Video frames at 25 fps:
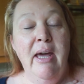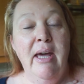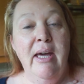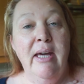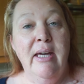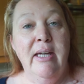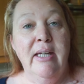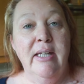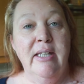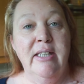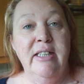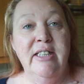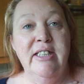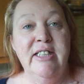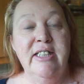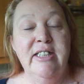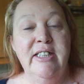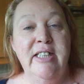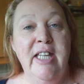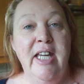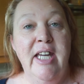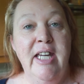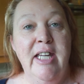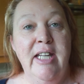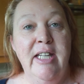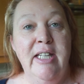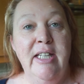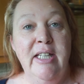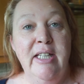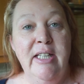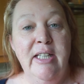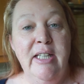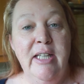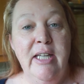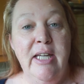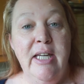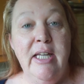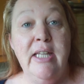And then
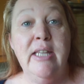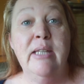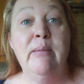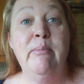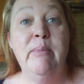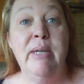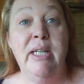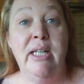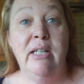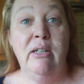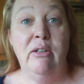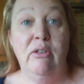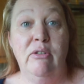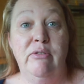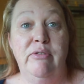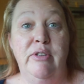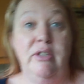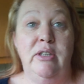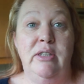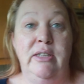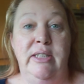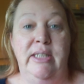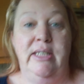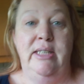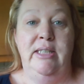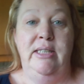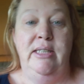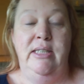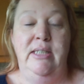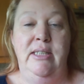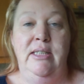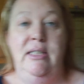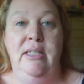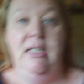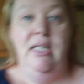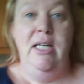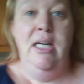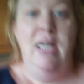in the middle of all that,
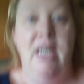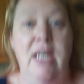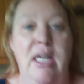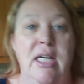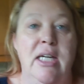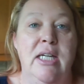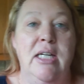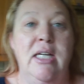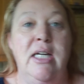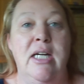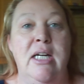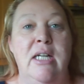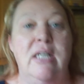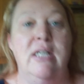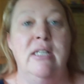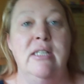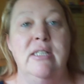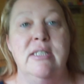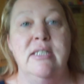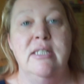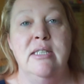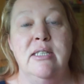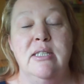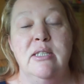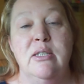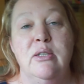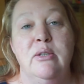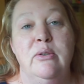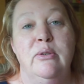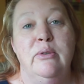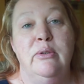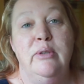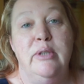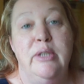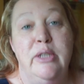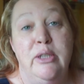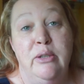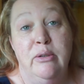Carl's
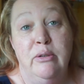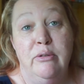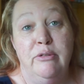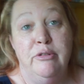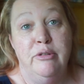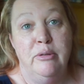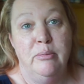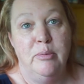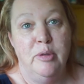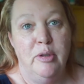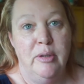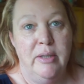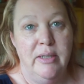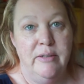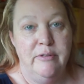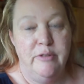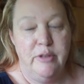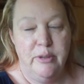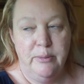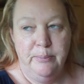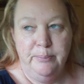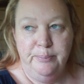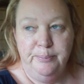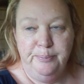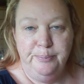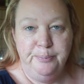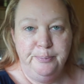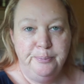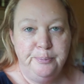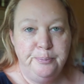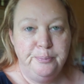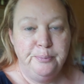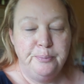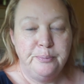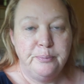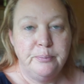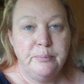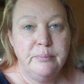school uniform arrived.
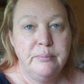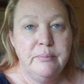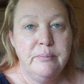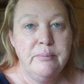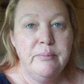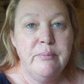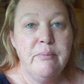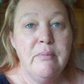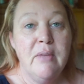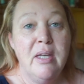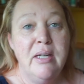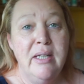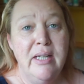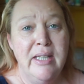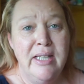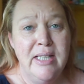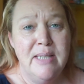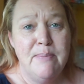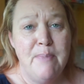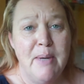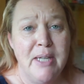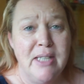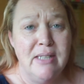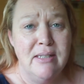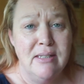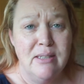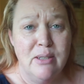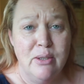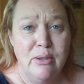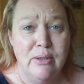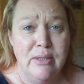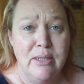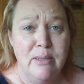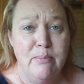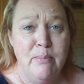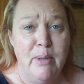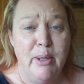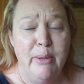Now he's back in school
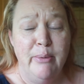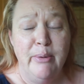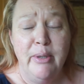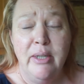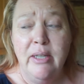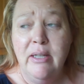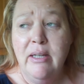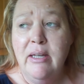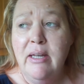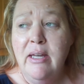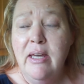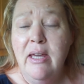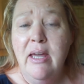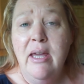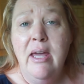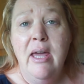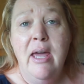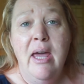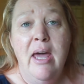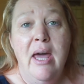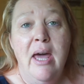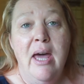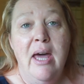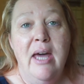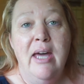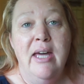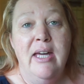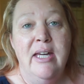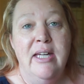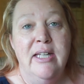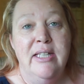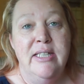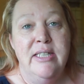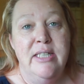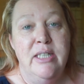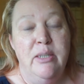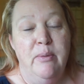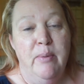tomorrow,
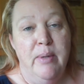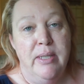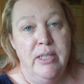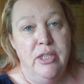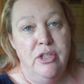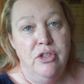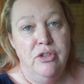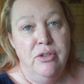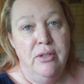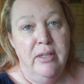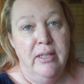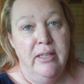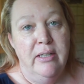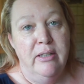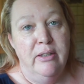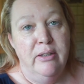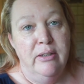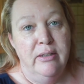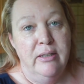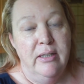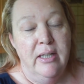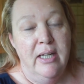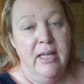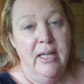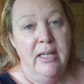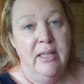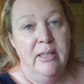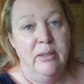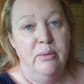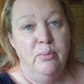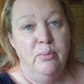and he went to try it on, and